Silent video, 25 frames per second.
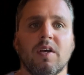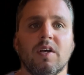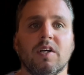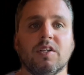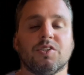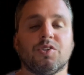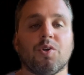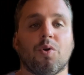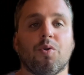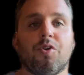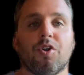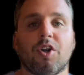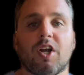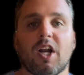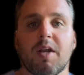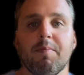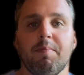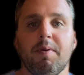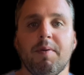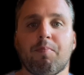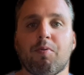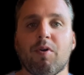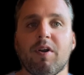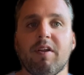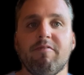So they're going to
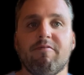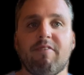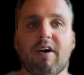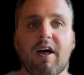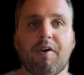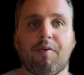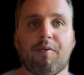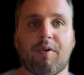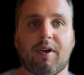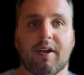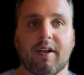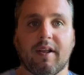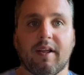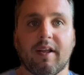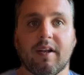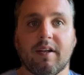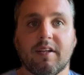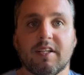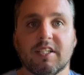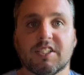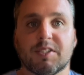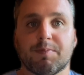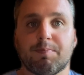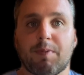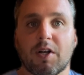be pretty veteran, and
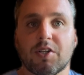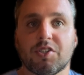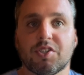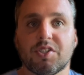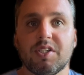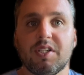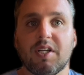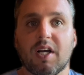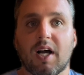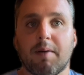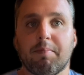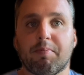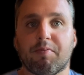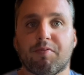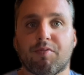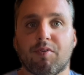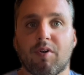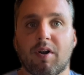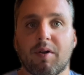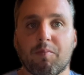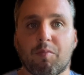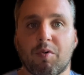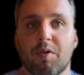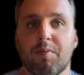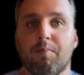especially up
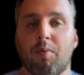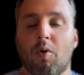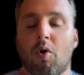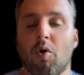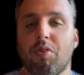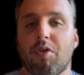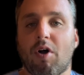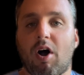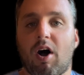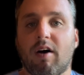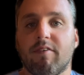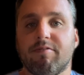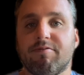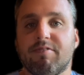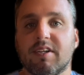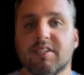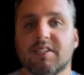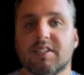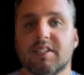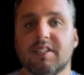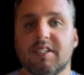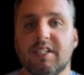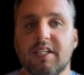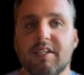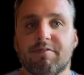front with both
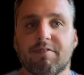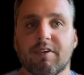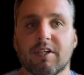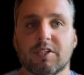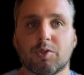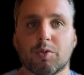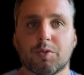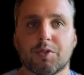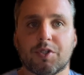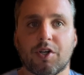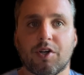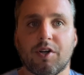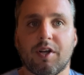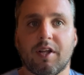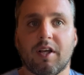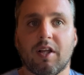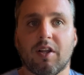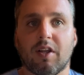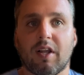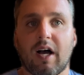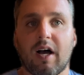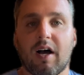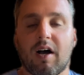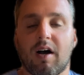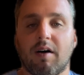offense and defense returning a
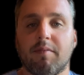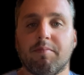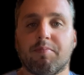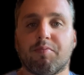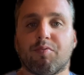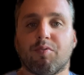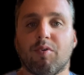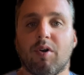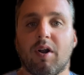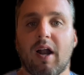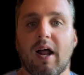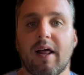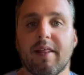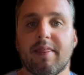lot up front.